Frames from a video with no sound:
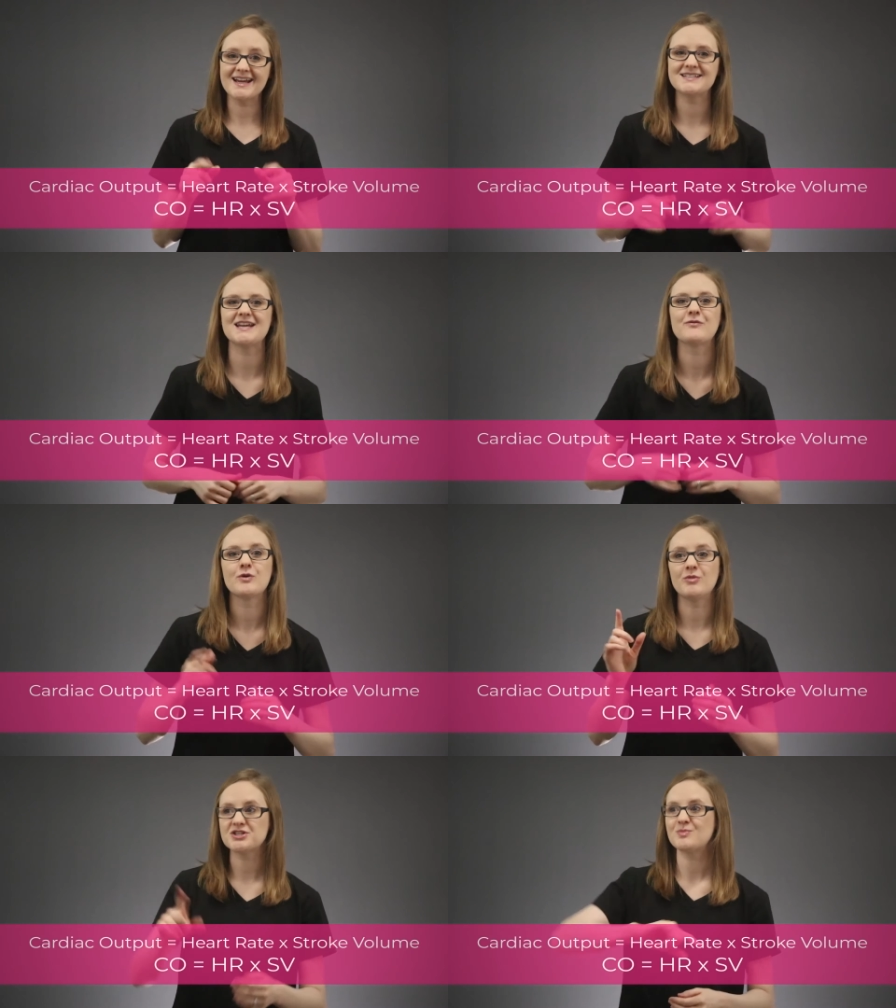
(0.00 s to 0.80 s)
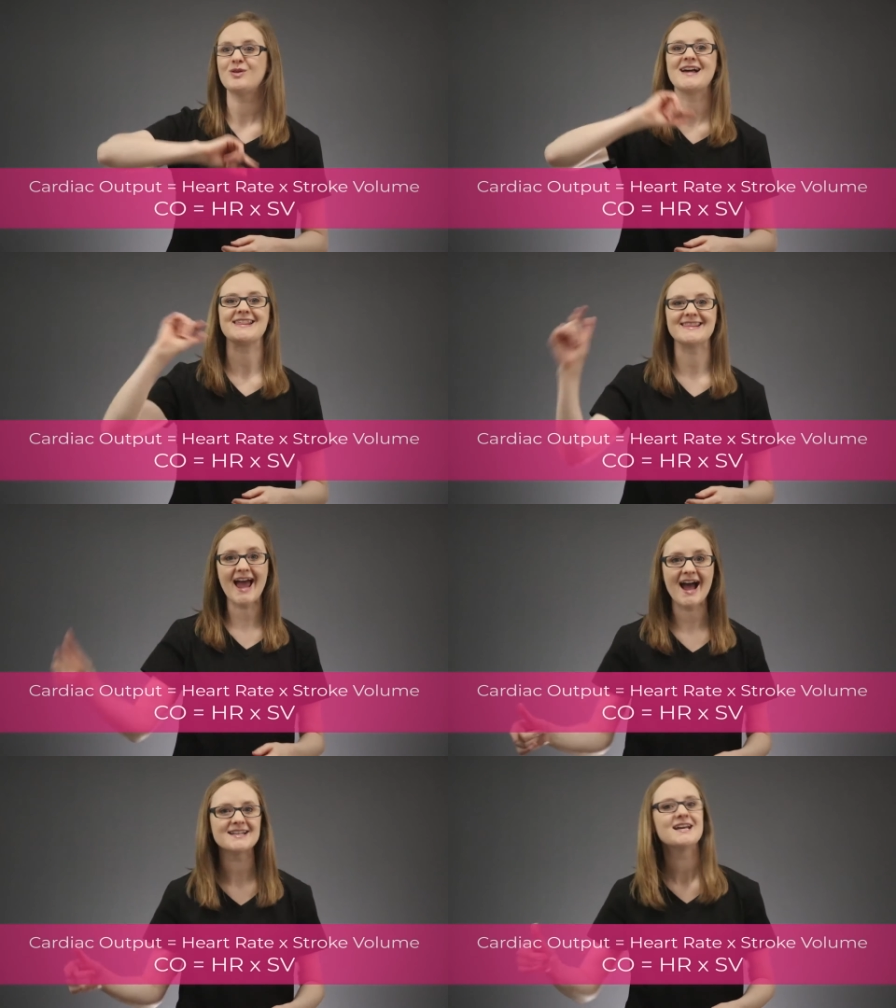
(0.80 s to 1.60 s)
And if we multiply
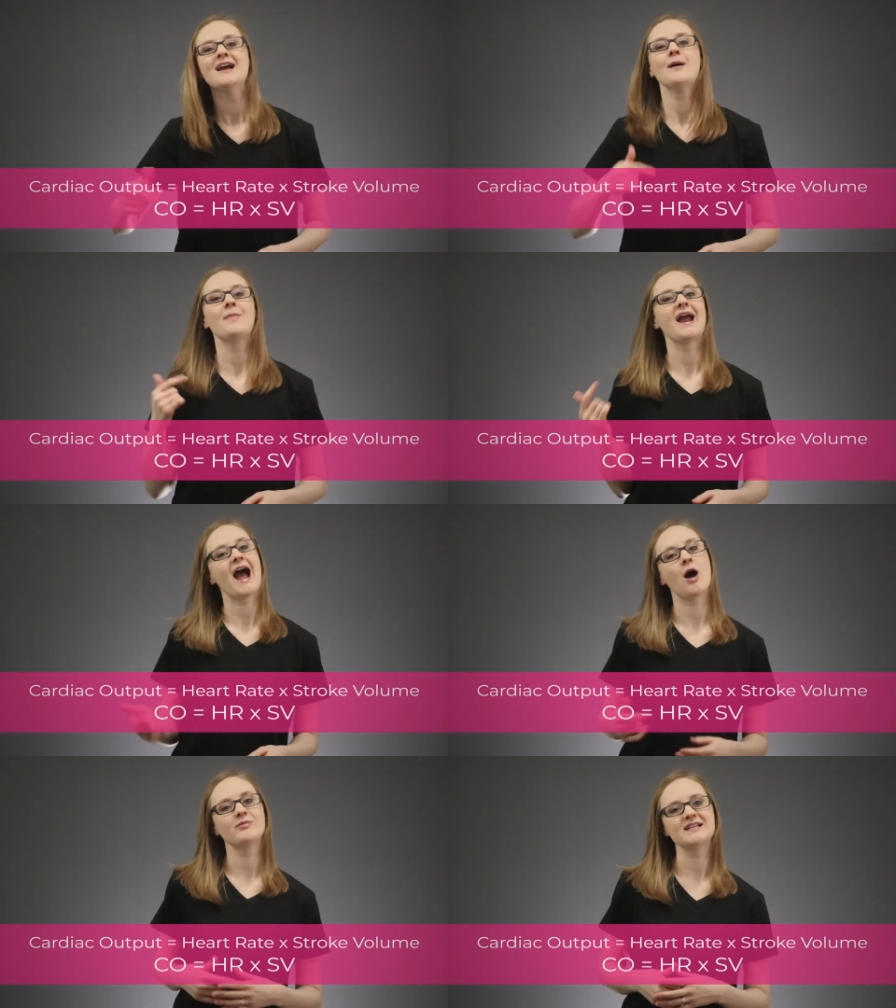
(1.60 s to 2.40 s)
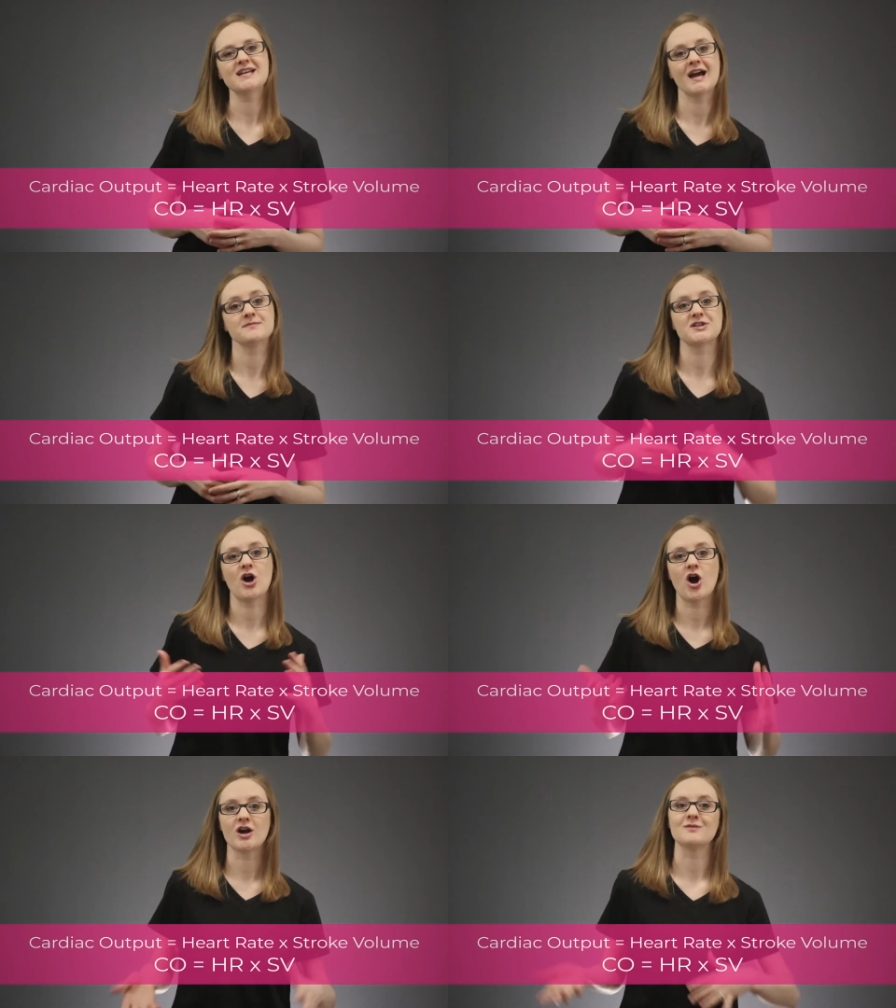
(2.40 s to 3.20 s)
that by how many times
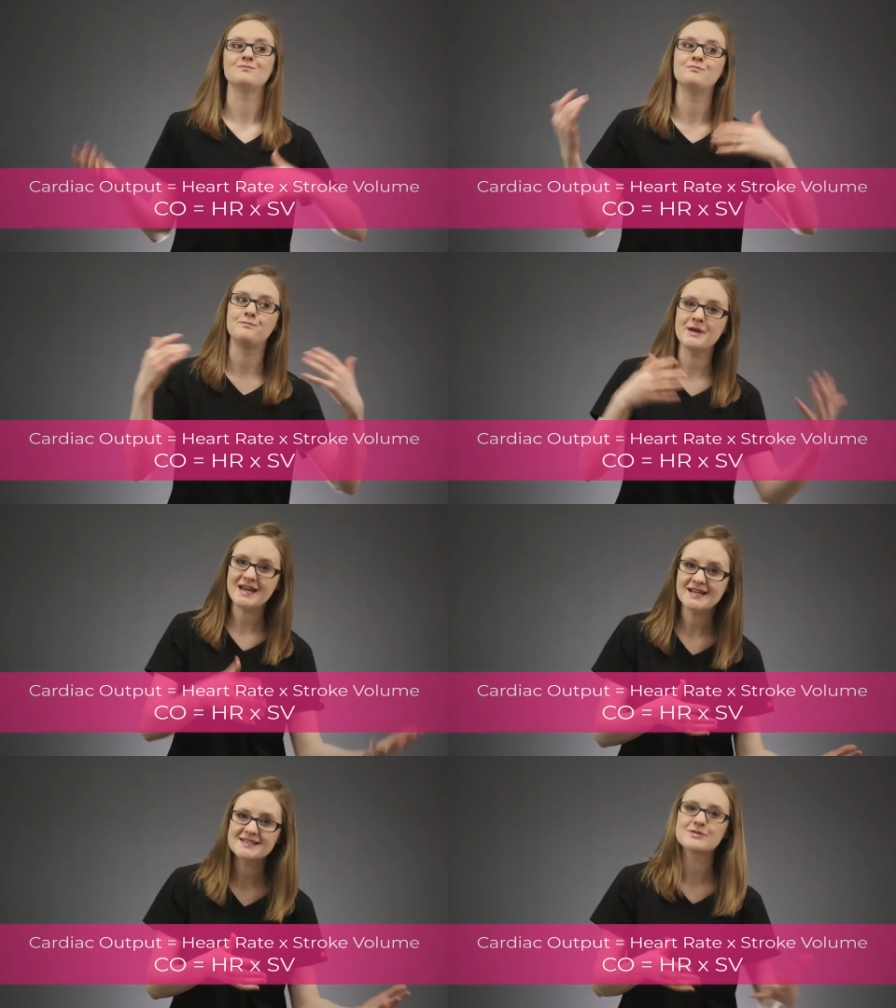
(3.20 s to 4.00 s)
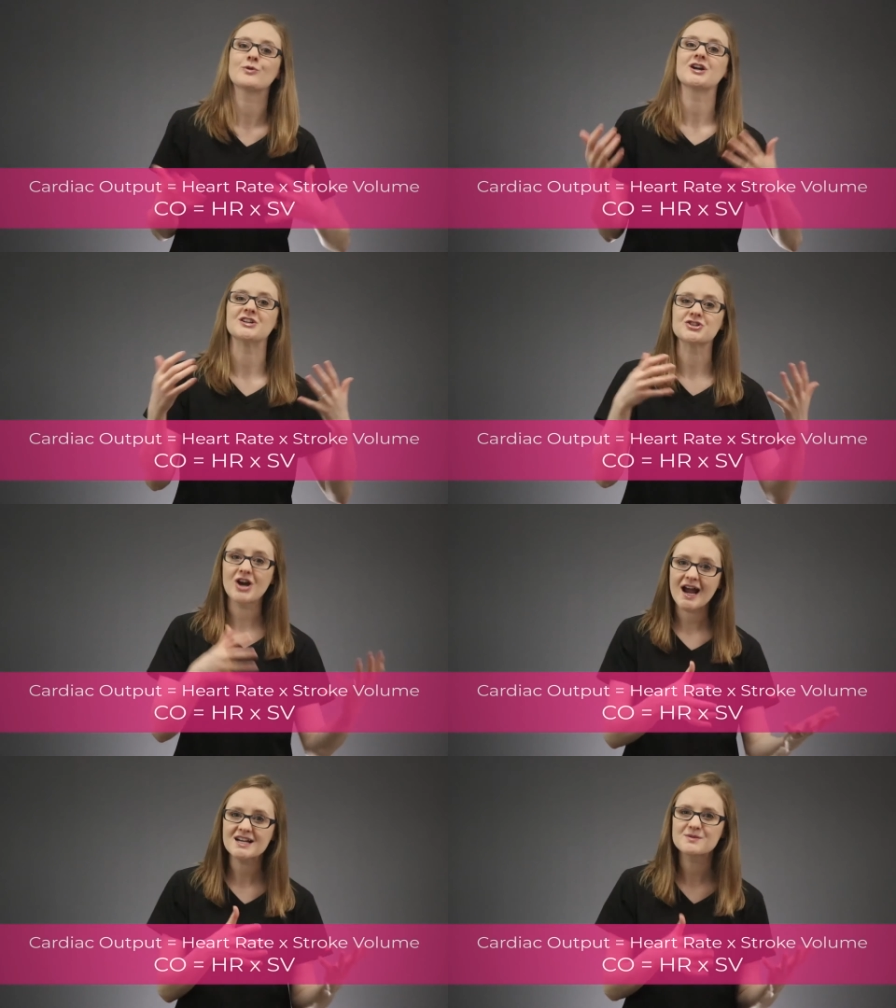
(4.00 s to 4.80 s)
the heart beats or
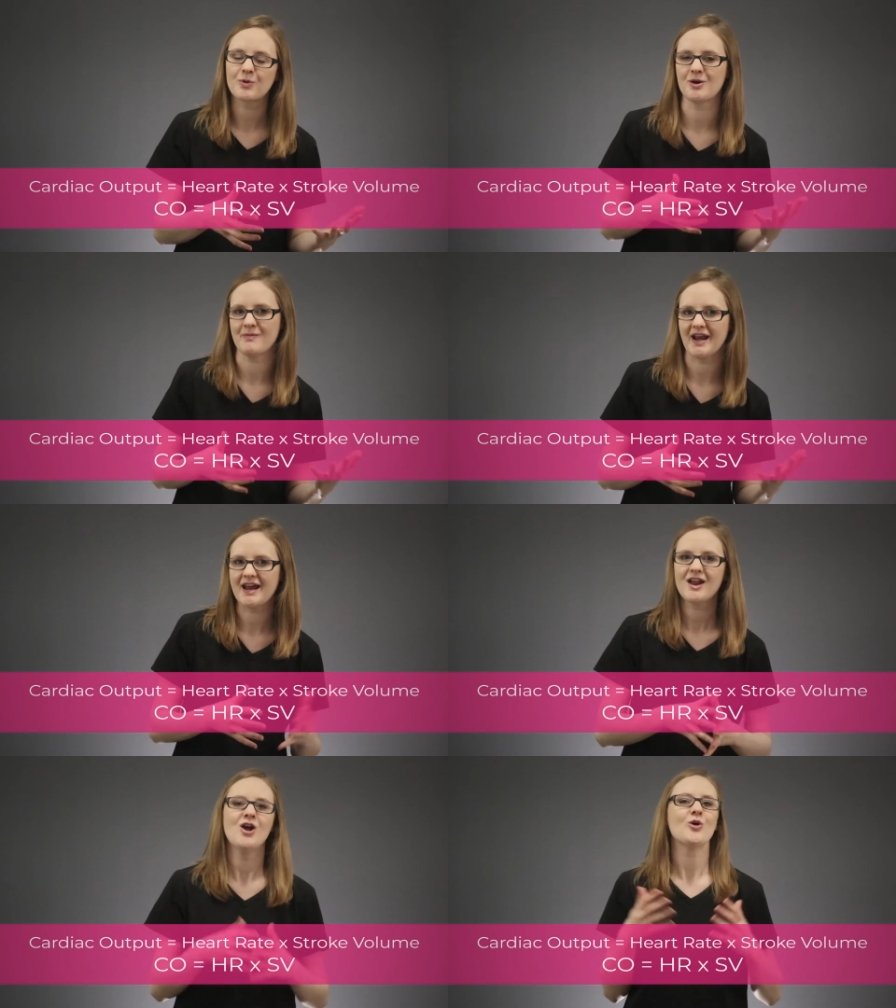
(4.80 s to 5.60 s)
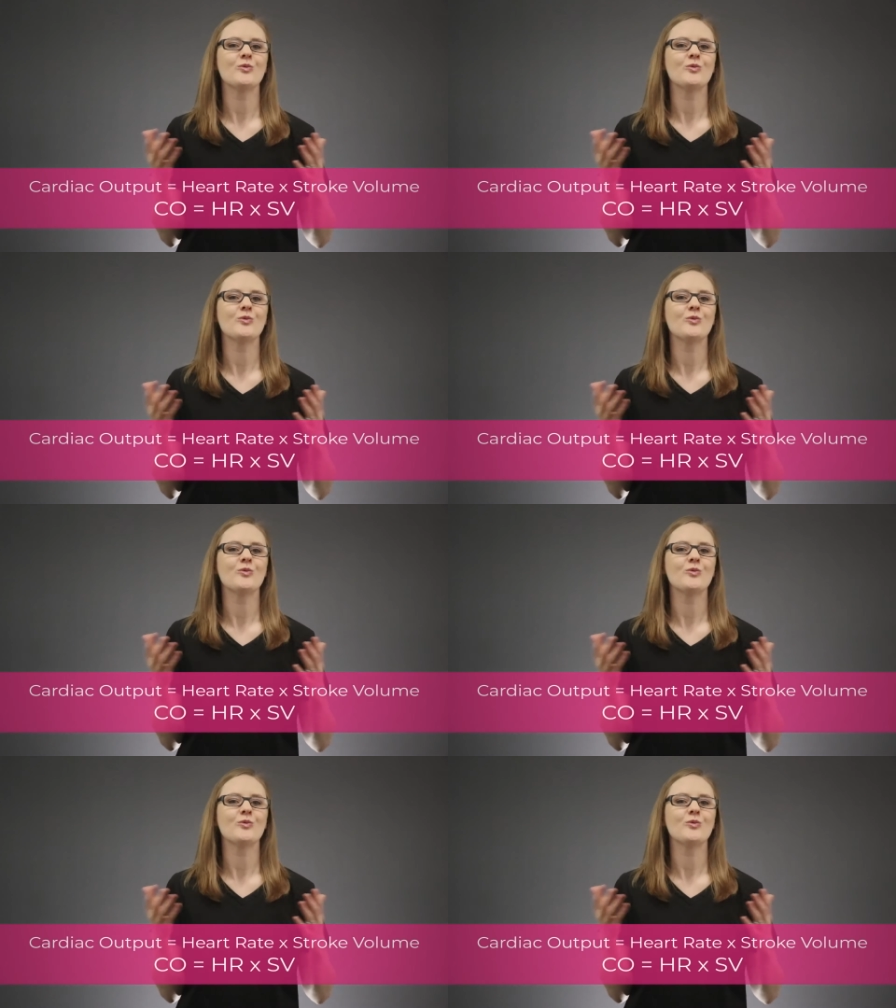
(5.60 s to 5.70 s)
contracts per minute,